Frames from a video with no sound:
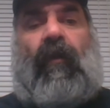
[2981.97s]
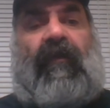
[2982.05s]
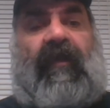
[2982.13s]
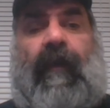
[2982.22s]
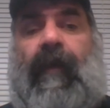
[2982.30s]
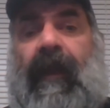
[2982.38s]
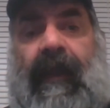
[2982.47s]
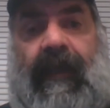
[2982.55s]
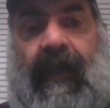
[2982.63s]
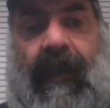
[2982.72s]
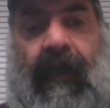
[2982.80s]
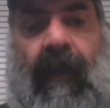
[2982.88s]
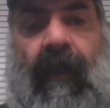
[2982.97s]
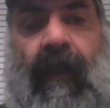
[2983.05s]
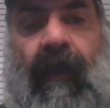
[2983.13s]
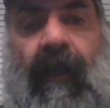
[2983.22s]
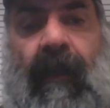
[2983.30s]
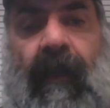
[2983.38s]
the rules completely.
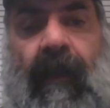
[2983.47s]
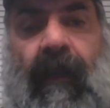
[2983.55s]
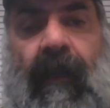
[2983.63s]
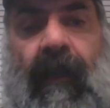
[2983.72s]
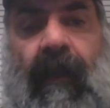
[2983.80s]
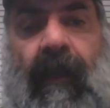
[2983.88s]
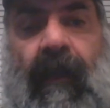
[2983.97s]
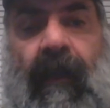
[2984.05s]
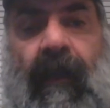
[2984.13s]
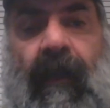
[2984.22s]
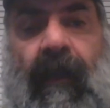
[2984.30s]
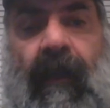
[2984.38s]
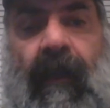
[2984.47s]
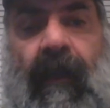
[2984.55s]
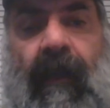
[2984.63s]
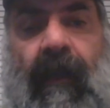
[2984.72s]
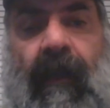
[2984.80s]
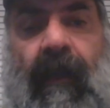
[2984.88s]
You could not,
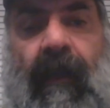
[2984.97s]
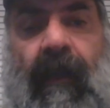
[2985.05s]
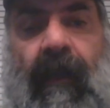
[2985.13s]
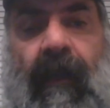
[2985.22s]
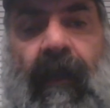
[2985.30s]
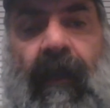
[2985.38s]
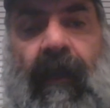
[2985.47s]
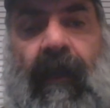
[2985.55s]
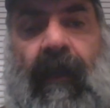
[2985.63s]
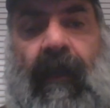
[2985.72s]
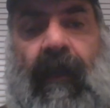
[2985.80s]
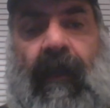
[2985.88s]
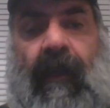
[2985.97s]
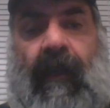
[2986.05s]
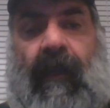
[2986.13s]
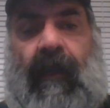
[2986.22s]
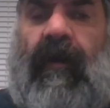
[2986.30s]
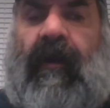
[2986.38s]
you know, so now
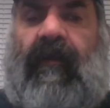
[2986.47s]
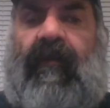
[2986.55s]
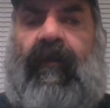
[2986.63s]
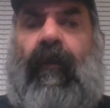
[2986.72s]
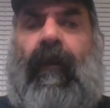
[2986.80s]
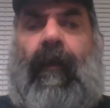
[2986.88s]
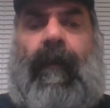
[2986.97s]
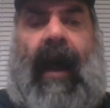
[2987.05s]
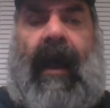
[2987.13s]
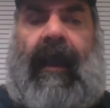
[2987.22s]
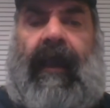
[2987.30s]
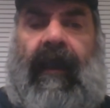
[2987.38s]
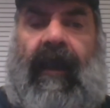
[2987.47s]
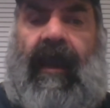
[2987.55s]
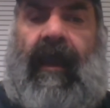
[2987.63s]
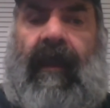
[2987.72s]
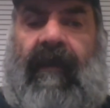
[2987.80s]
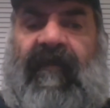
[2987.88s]
if you're a consumer buying
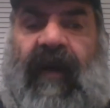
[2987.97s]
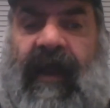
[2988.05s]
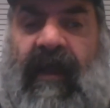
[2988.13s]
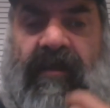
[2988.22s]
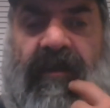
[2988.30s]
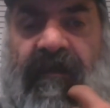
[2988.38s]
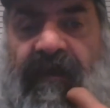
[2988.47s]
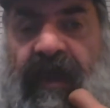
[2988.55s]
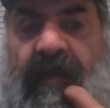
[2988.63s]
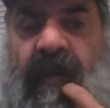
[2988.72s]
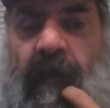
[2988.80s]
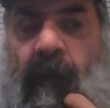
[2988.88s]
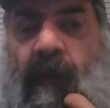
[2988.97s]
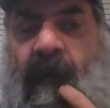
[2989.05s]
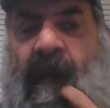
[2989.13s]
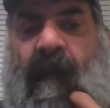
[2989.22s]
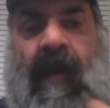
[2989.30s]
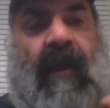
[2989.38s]
a financial vehicle,
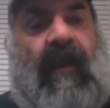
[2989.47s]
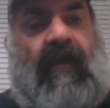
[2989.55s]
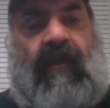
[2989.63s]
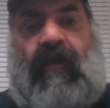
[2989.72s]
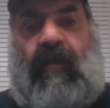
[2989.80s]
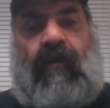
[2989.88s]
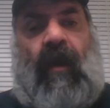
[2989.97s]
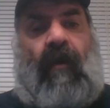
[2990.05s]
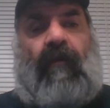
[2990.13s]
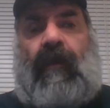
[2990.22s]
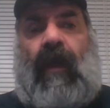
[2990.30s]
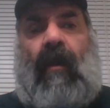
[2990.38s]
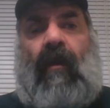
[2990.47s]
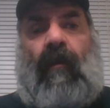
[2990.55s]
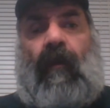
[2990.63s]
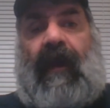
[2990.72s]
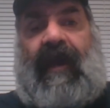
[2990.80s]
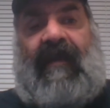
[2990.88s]
you don't
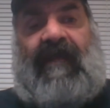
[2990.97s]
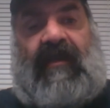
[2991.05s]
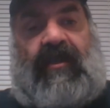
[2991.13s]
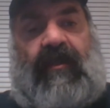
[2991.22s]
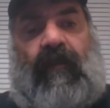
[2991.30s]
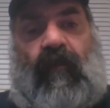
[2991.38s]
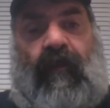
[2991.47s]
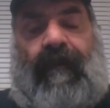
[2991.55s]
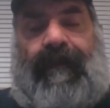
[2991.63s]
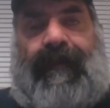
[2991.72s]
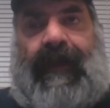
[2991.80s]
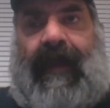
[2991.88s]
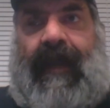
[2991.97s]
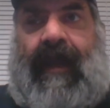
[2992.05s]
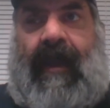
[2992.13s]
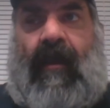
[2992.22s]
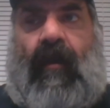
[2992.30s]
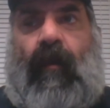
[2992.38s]
know if it's
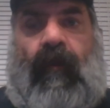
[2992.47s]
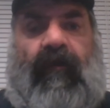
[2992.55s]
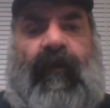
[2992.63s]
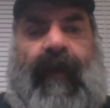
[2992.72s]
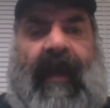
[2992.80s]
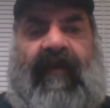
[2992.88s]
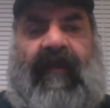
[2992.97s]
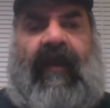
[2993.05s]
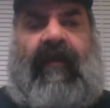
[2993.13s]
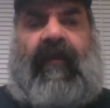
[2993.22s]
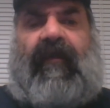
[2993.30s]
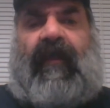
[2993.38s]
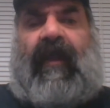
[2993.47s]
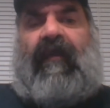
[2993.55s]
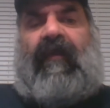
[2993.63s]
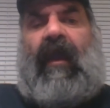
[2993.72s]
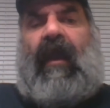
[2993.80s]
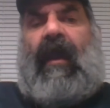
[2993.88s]
it, whose best interest
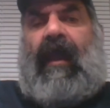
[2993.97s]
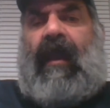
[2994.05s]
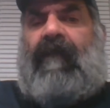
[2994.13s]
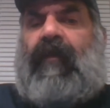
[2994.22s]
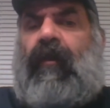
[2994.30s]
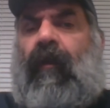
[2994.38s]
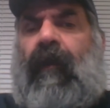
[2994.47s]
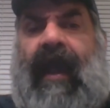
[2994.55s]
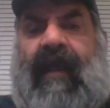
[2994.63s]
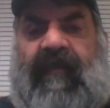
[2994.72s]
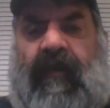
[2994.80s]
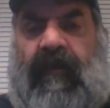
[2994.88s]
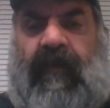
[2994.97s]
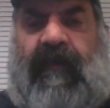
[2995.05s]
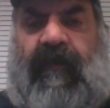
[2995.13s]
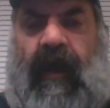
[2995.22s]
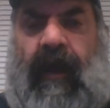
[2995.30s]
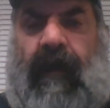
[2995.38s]
is if you don't ask those
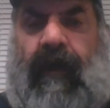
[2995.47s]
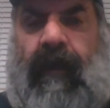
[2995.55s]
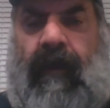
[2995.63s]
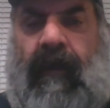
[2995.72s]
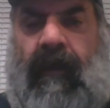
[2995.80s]
up front.